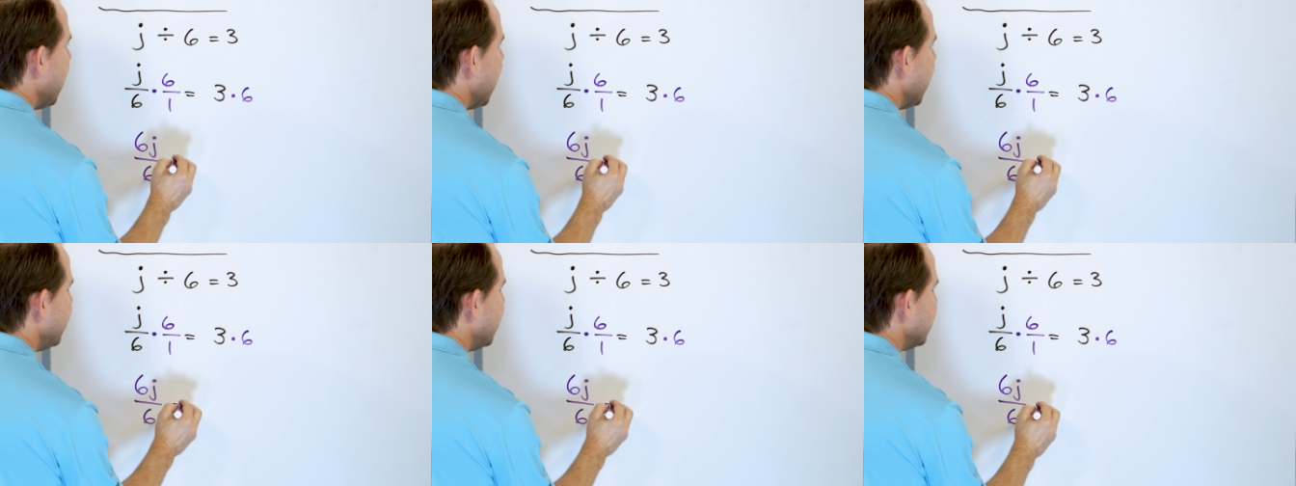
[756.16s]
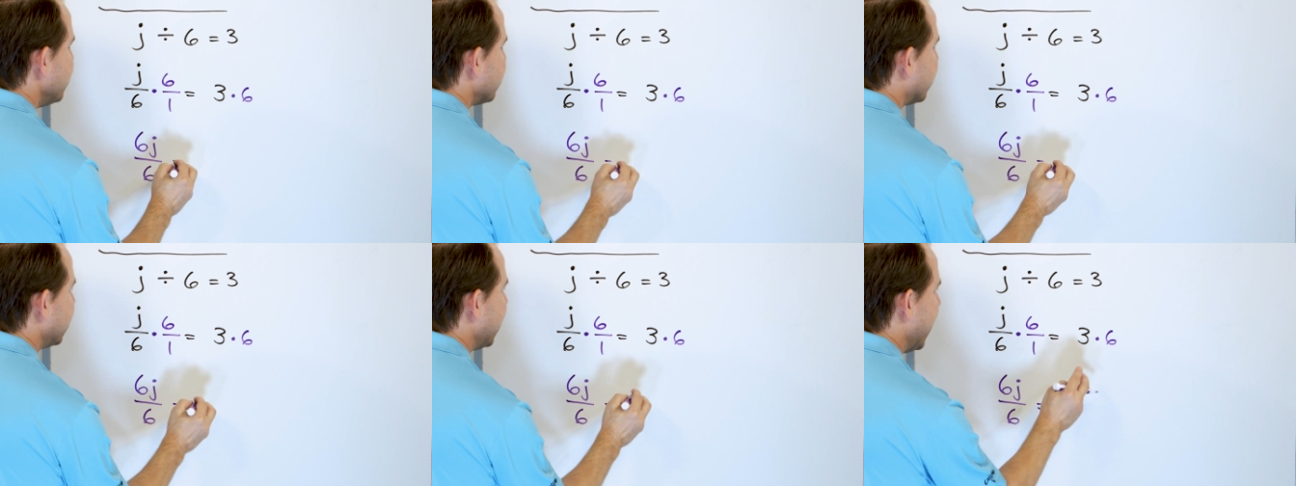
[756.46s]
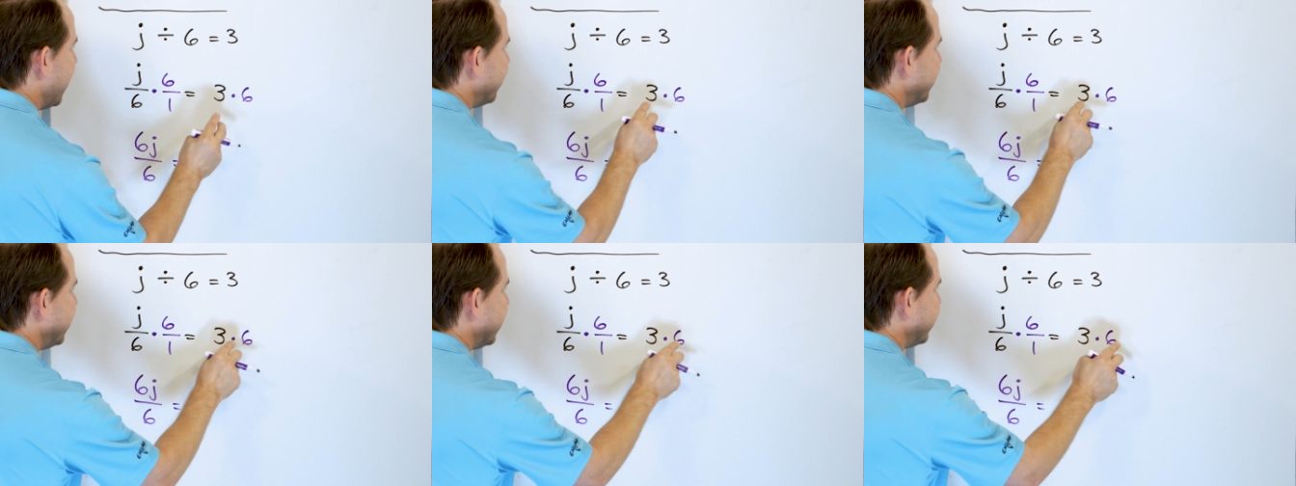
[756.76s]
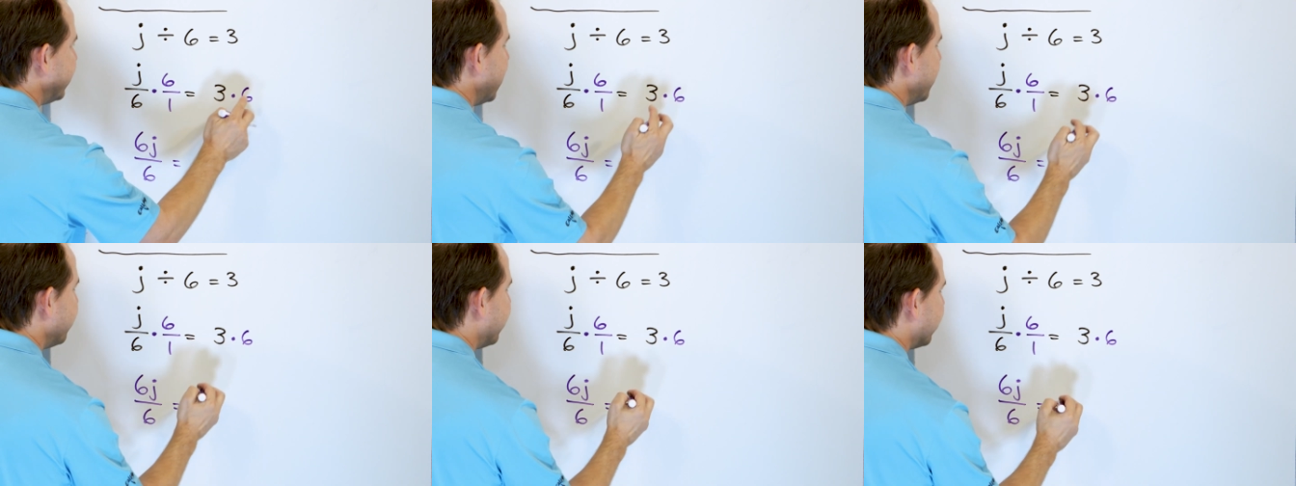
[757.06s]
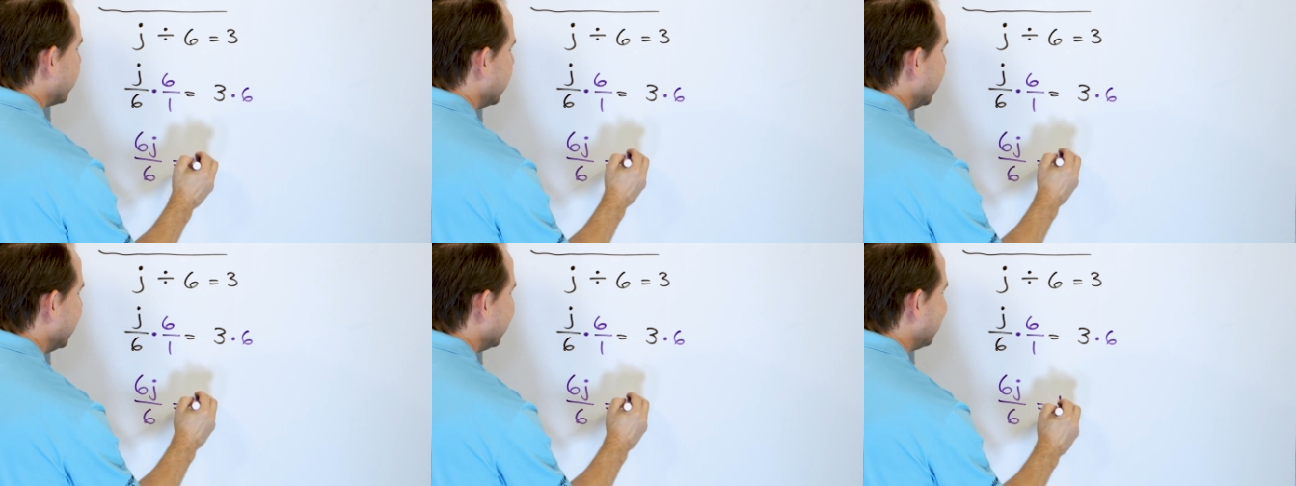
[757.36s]
And then you're going to have 6 times
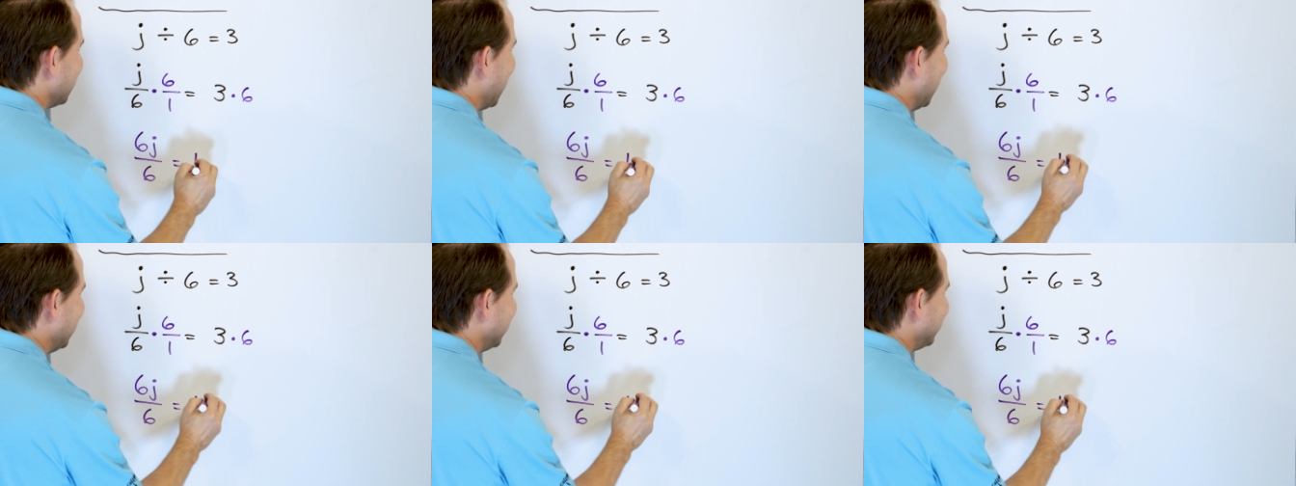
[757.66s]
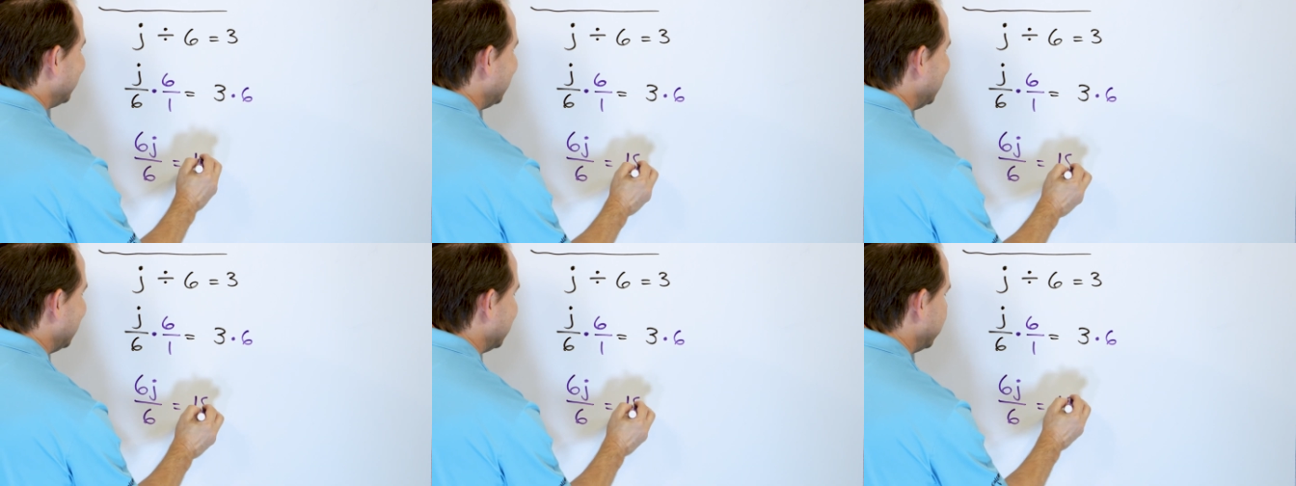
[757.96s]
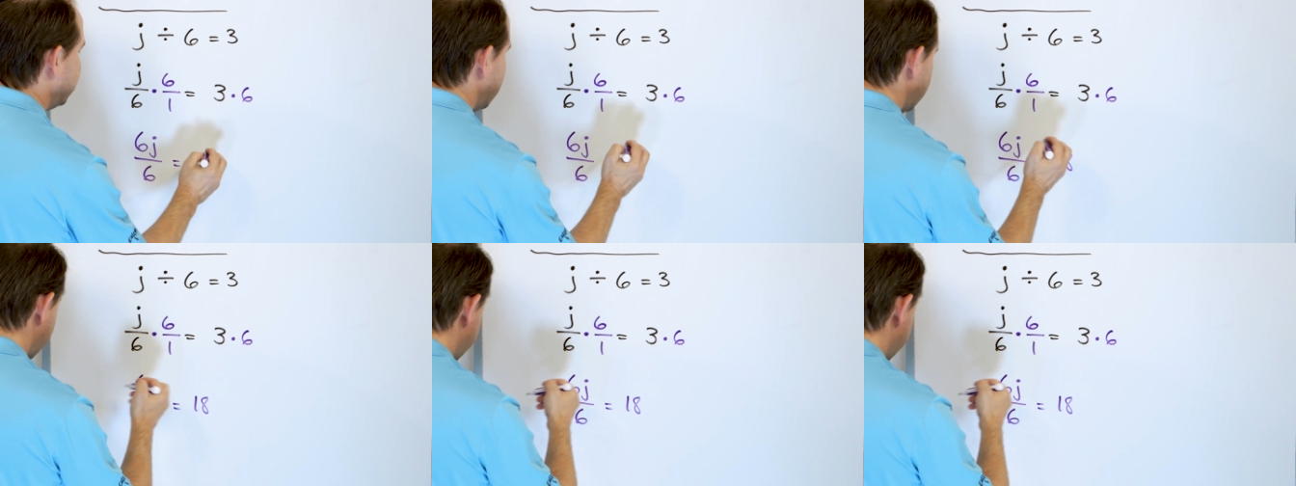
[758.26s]
3 is 18.